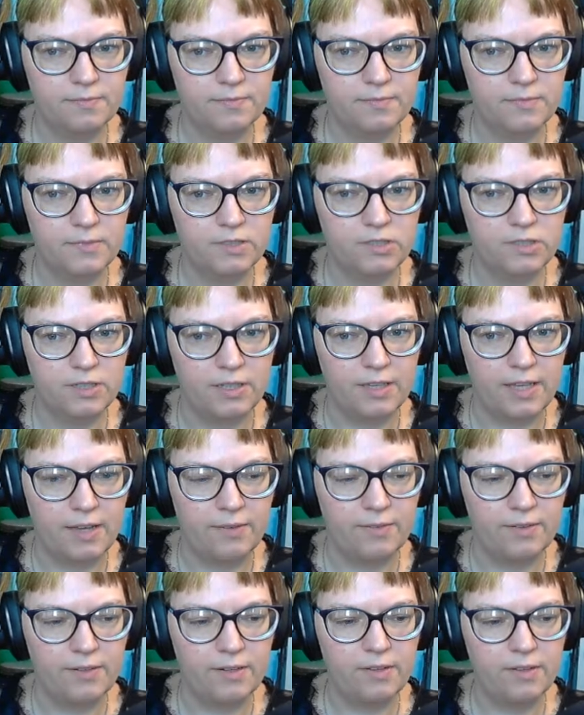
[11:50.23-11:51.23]
Let's try
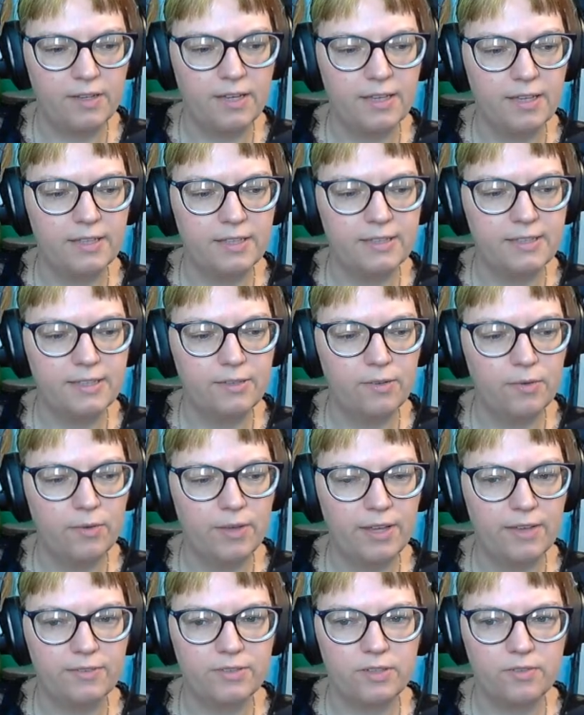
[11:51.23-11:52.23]
that one. Okay, let's see what
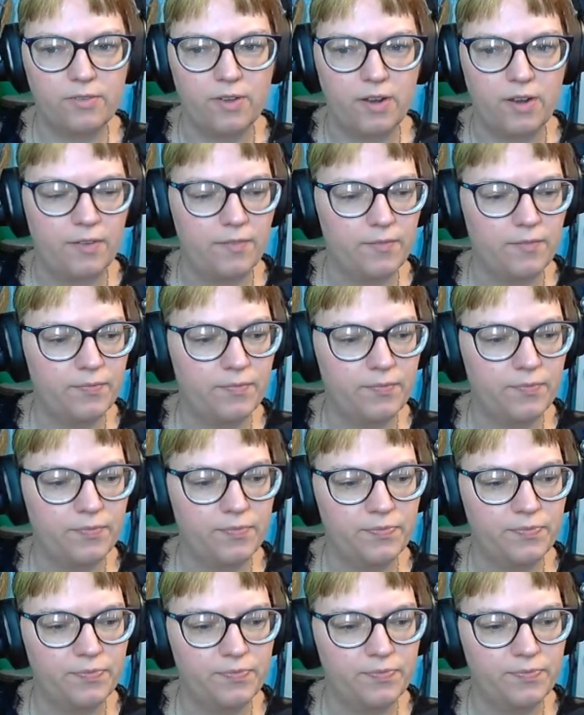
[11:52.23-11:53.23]
we have so far.
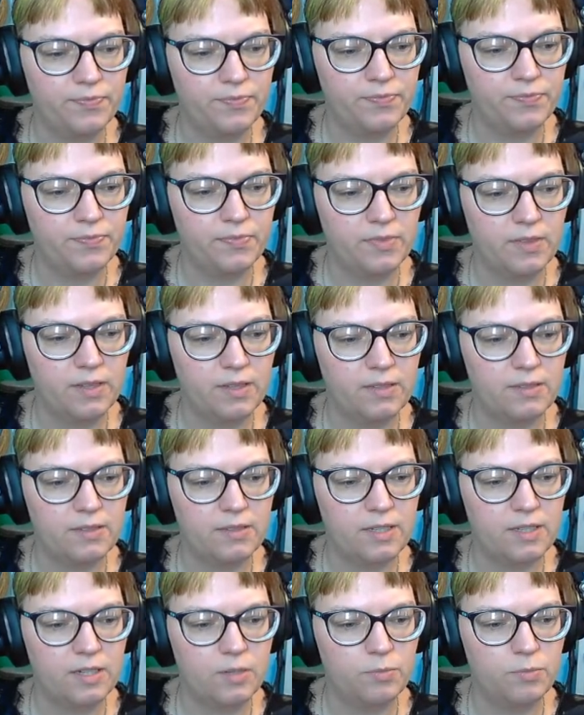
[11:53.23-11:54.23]
It's
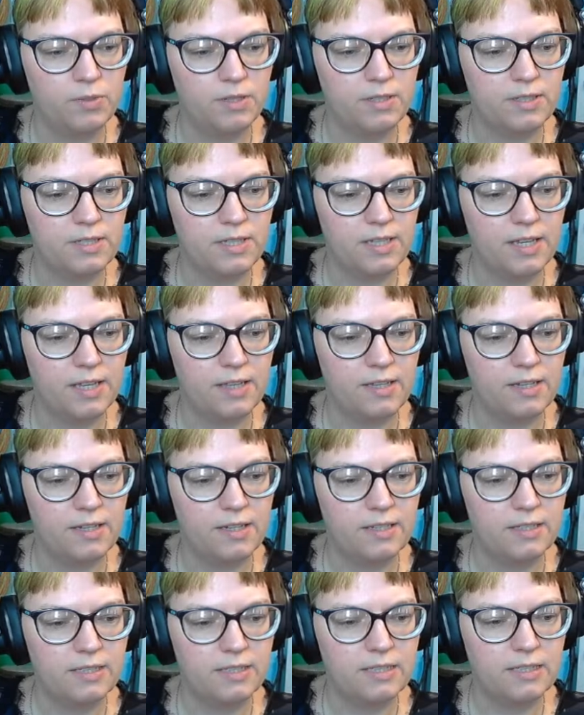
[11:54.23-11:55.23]
gonna put it
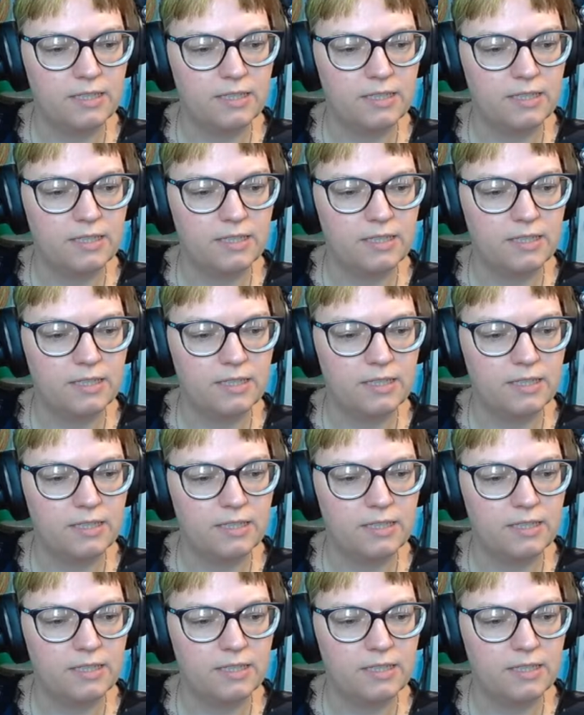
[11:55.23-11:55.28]
together.